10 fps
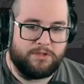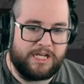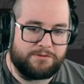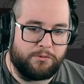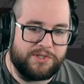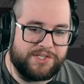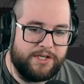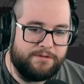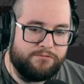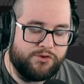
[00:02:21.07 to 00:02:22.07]
Well, that's where we
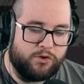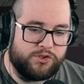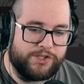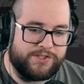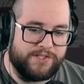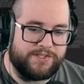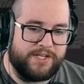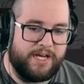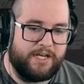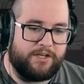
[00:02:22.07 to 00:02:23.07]
sit. Georgia,
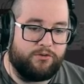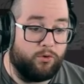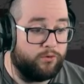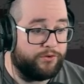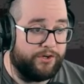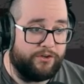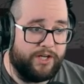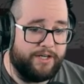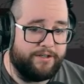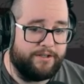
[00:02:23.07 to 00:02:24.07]
Cincinnati, North
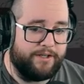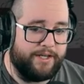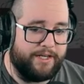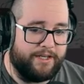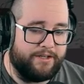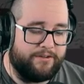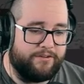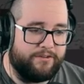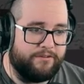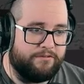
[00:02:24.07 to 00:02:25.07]
Carolina,
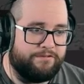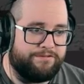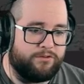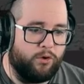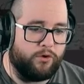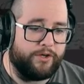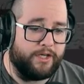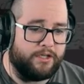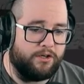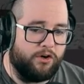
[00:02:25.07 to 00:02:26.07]
and
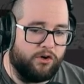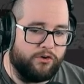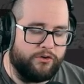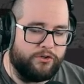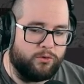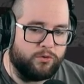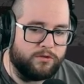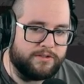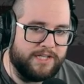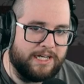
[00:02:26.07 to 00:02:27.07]
Florida are your
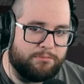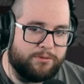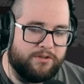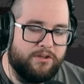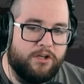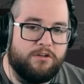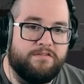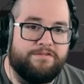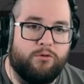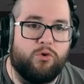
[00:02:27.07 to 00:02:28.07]
top
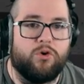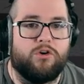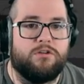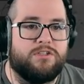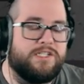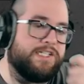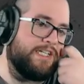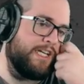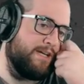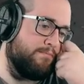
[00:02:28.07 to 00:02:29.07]
four
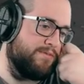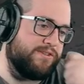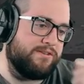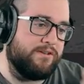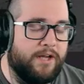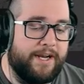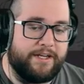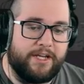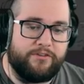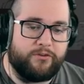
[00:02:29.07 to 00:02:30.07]
teams
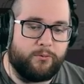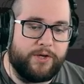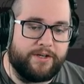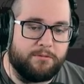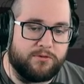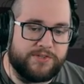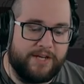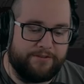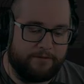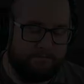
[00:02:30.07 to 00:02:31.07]
heading into week number seven.